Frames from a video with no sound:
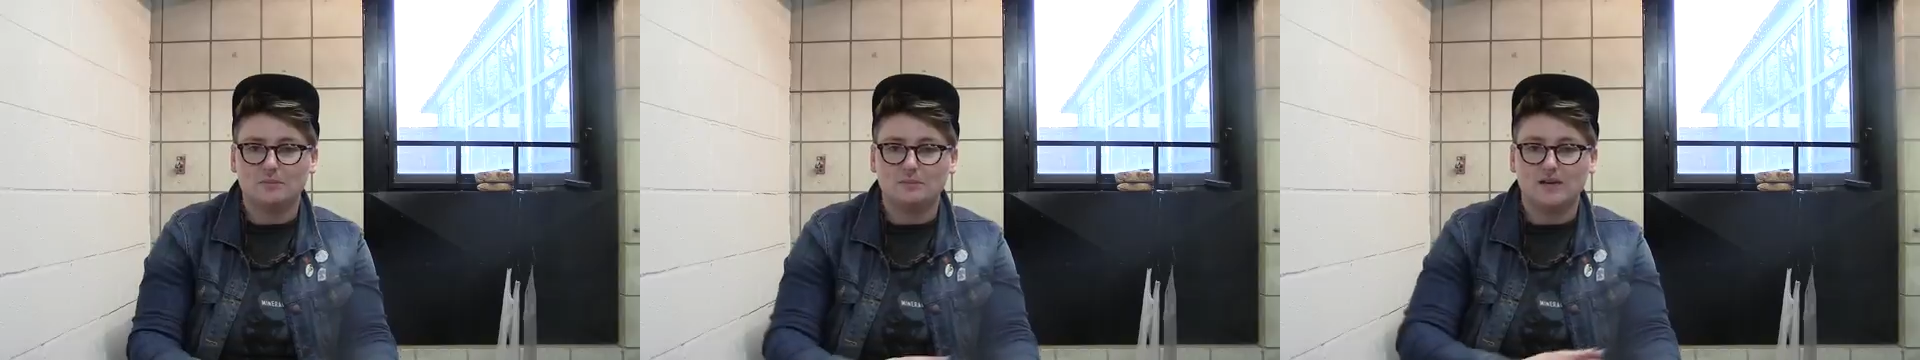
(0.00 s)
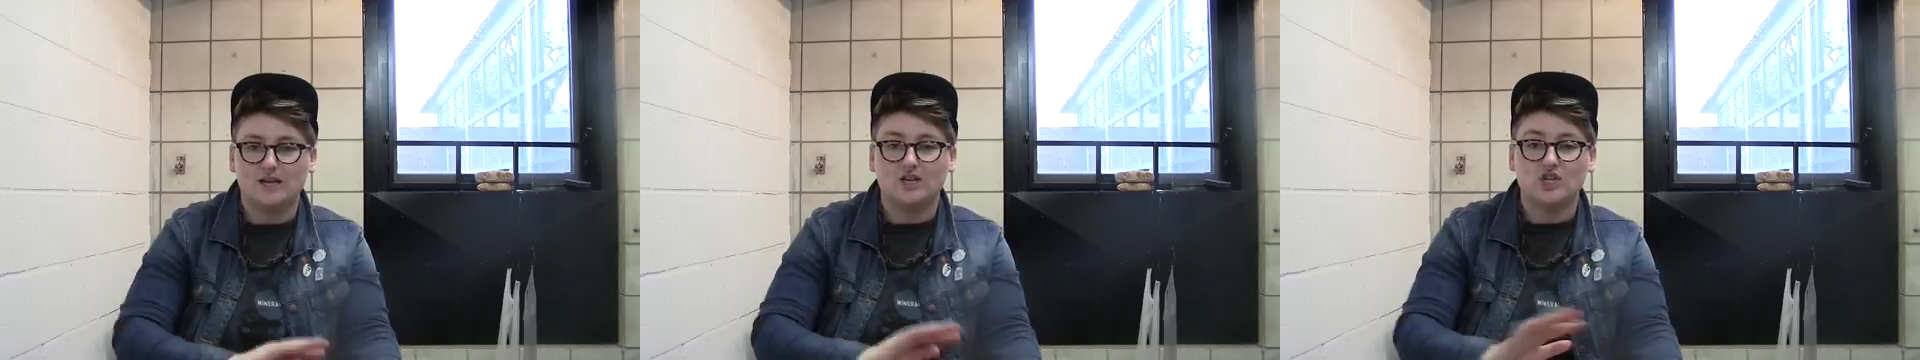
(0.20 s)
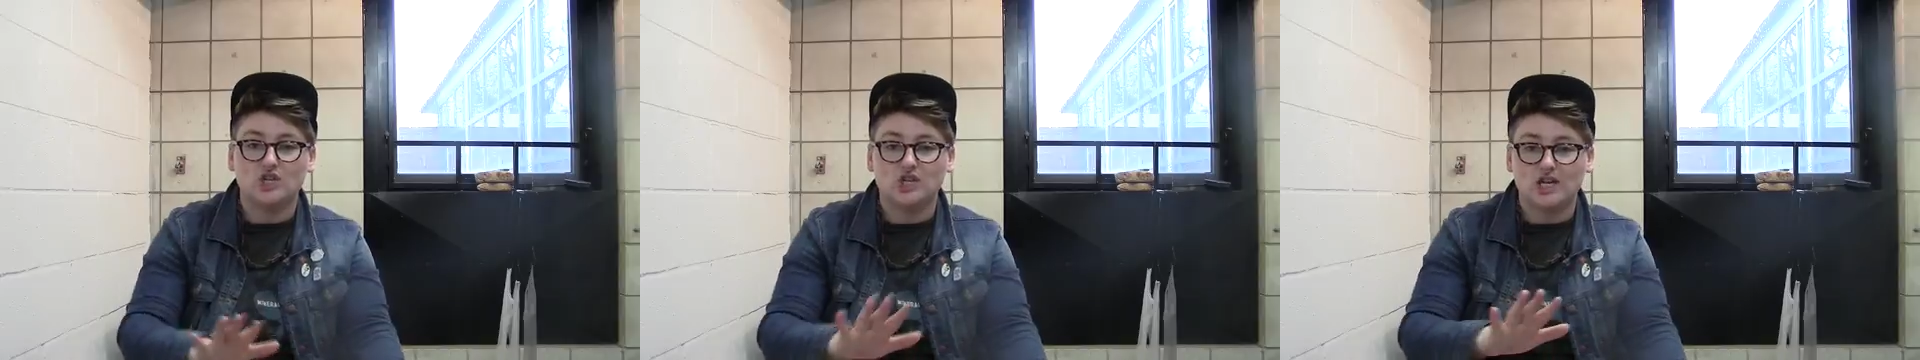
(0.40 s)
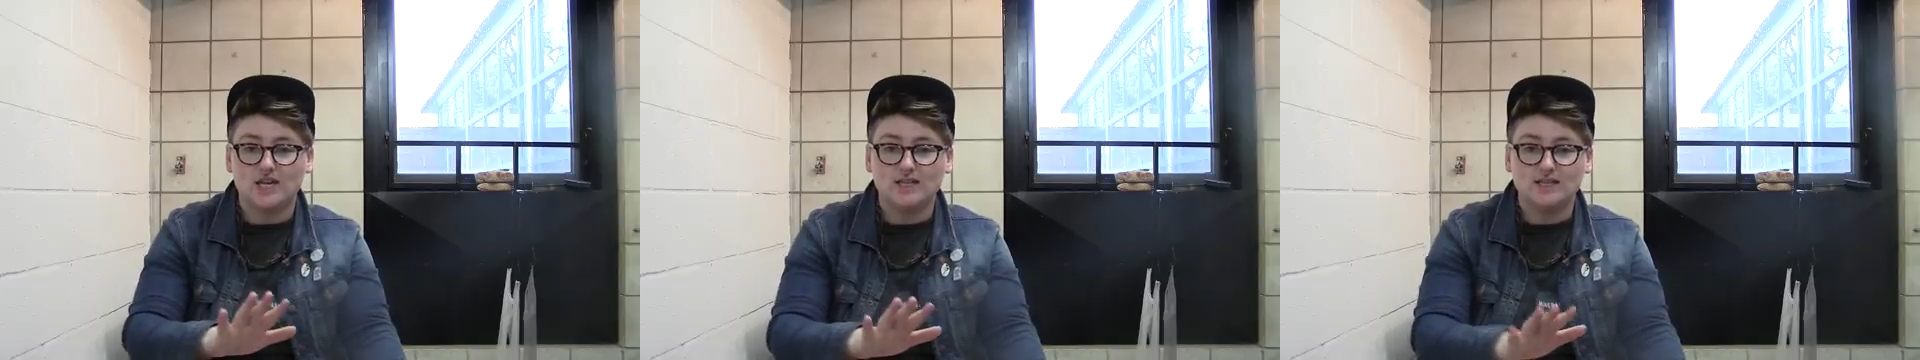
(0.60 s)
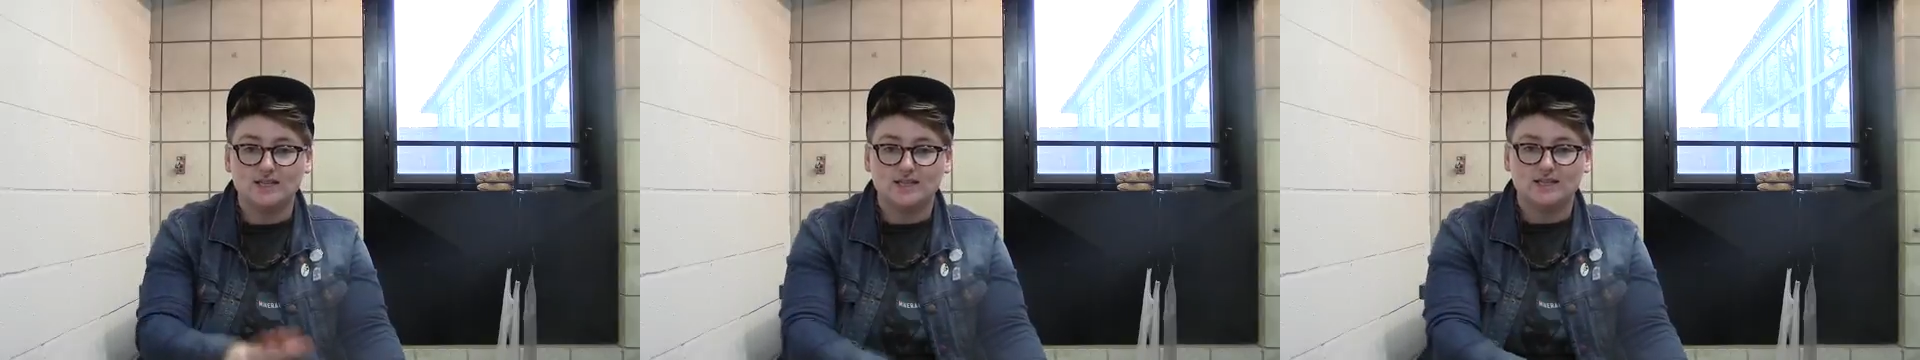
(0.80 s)
in big
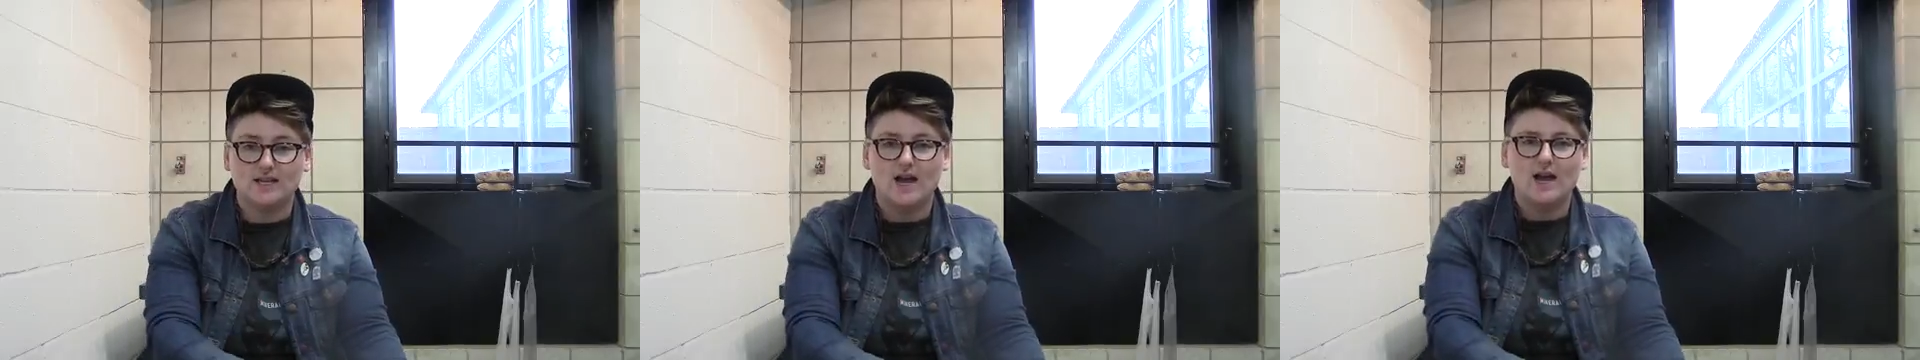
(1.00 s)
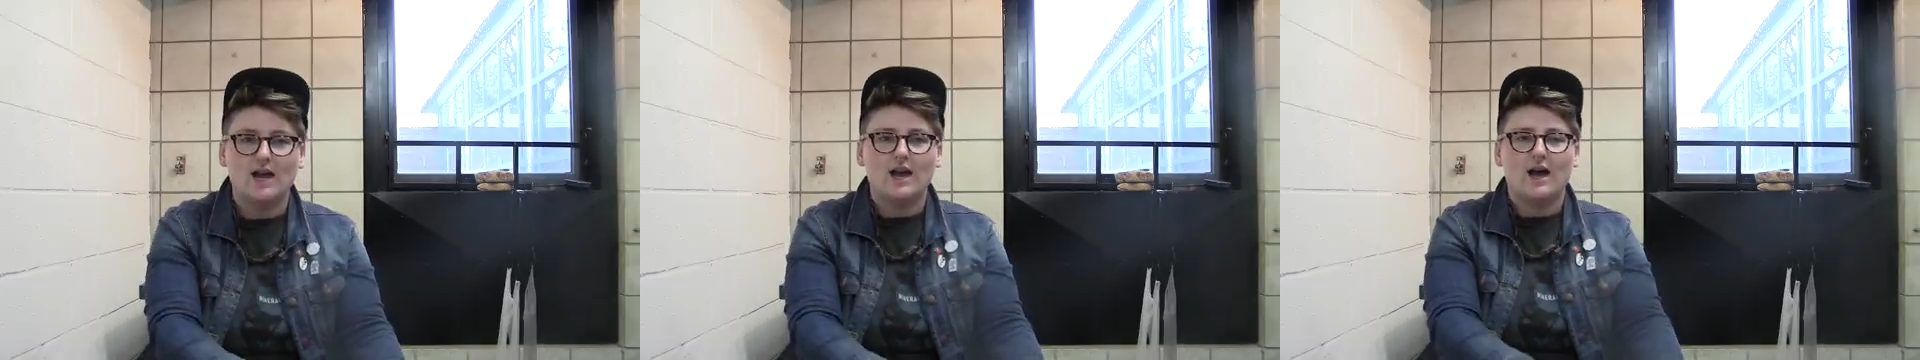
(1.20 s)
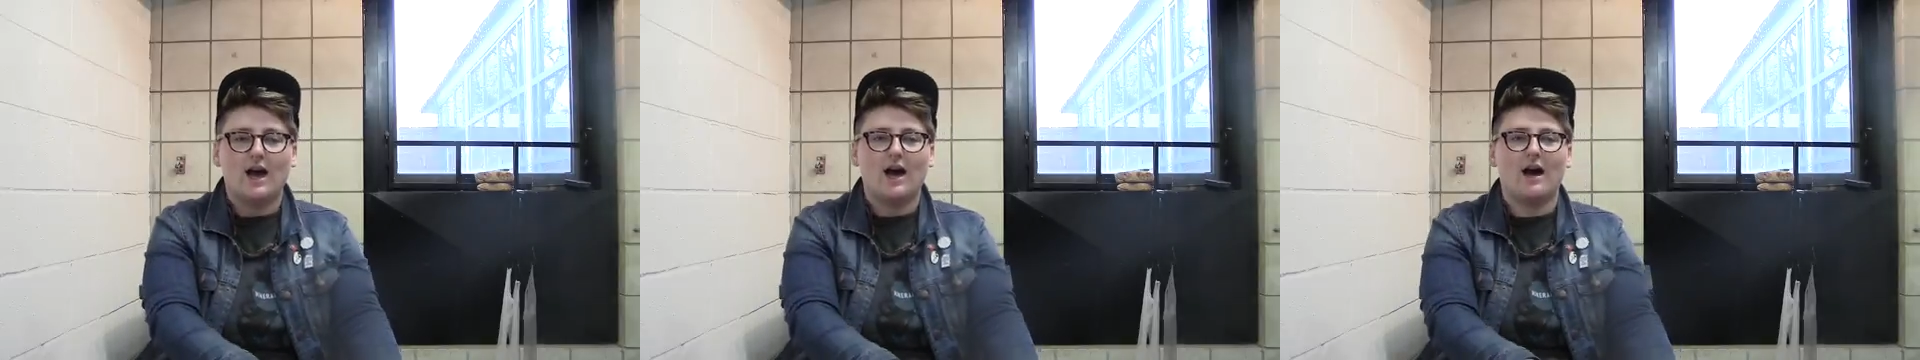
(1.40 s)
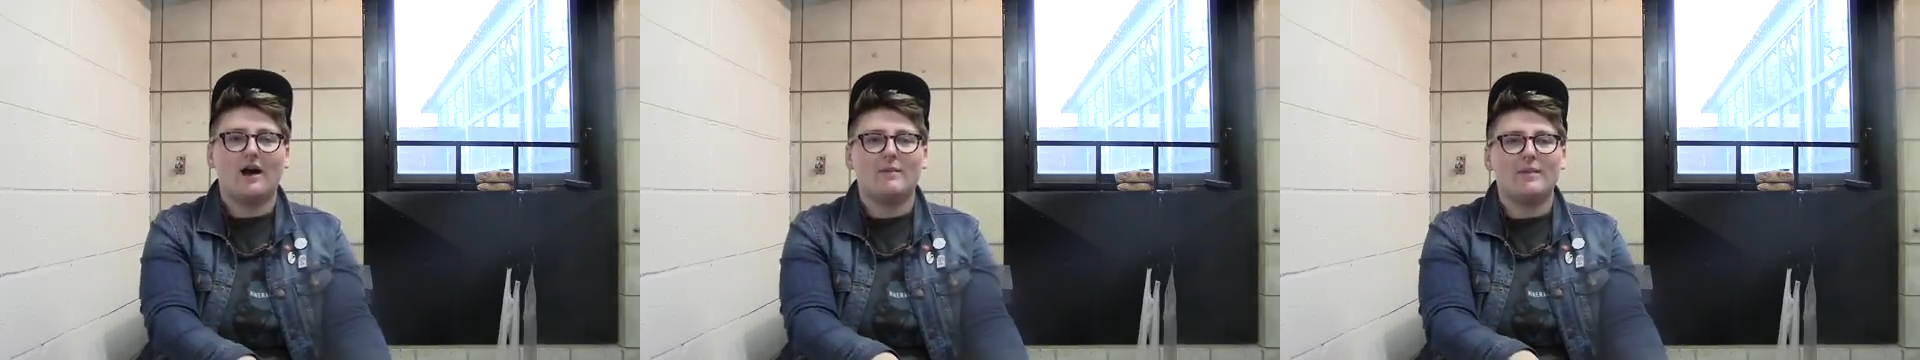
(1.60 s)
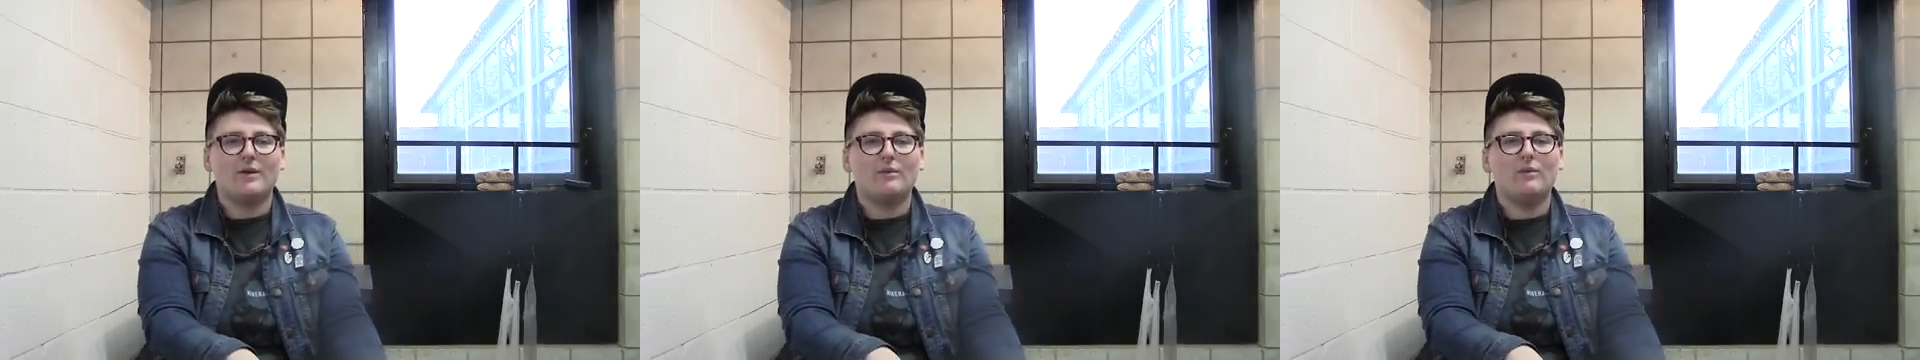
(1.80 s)
sheets.
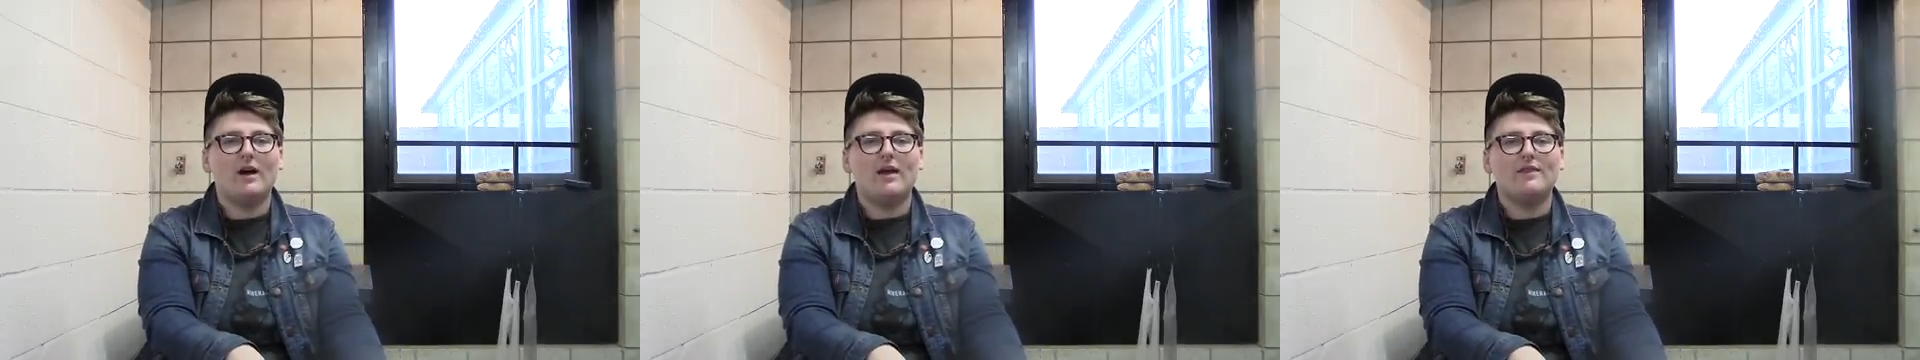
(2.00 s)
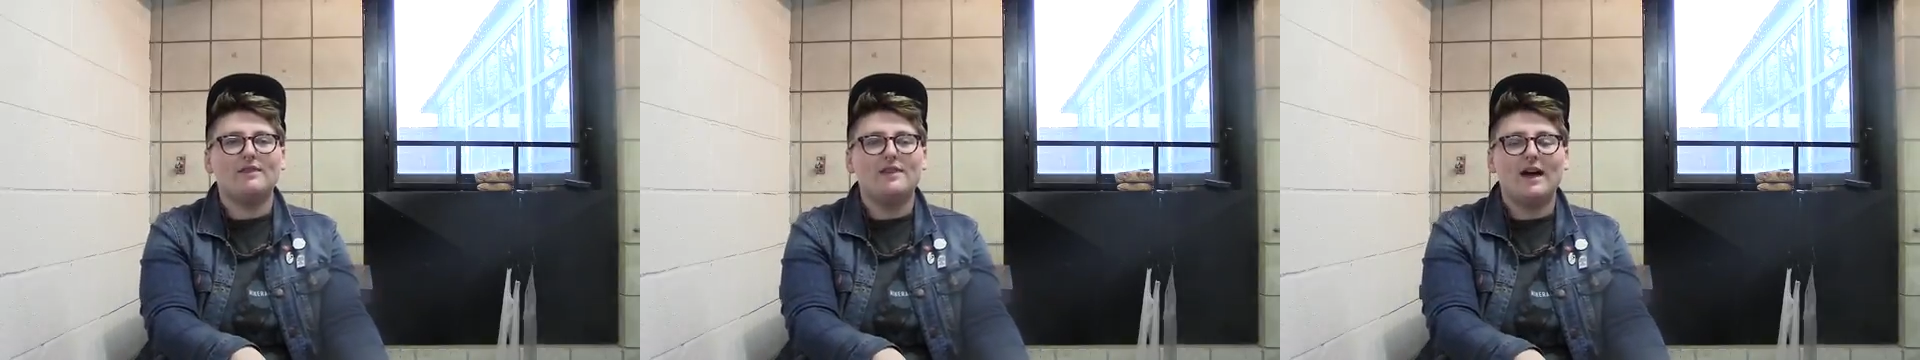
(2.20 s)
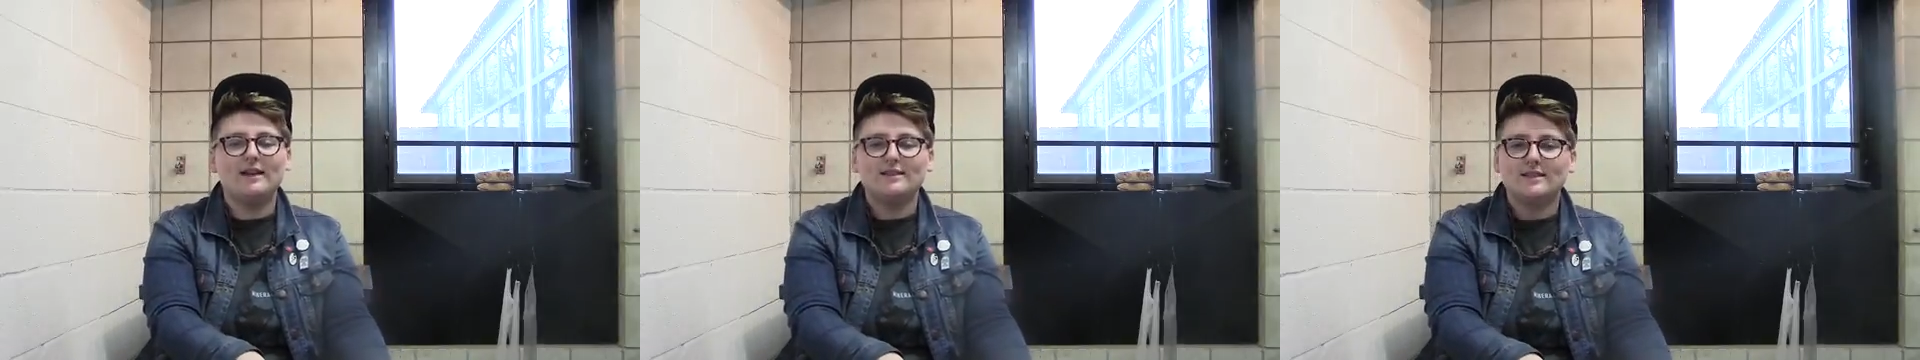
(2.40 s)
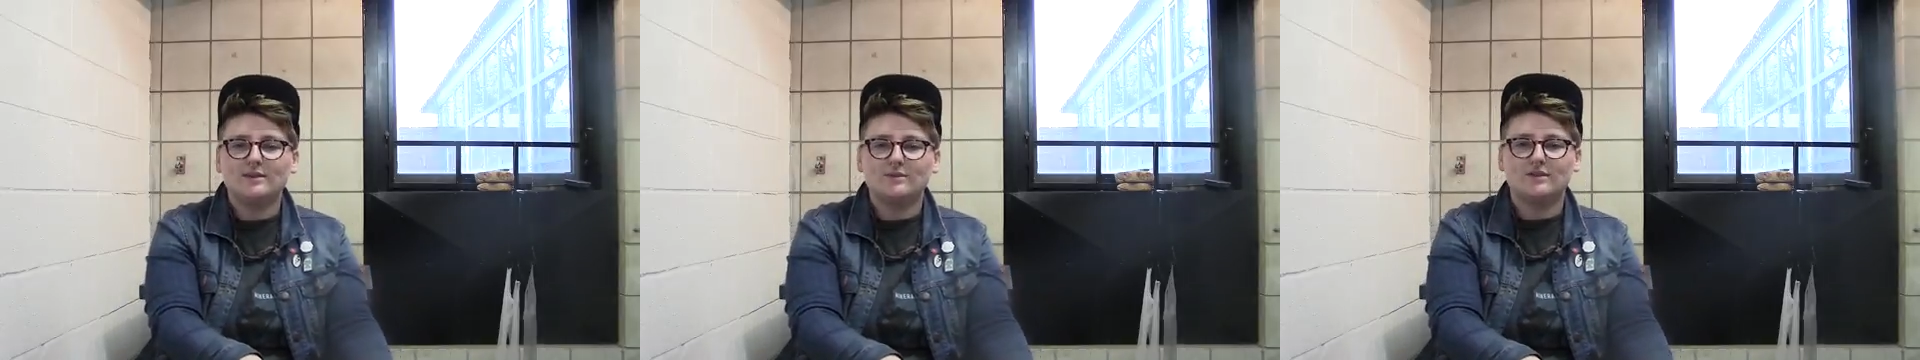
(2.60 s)
And what that did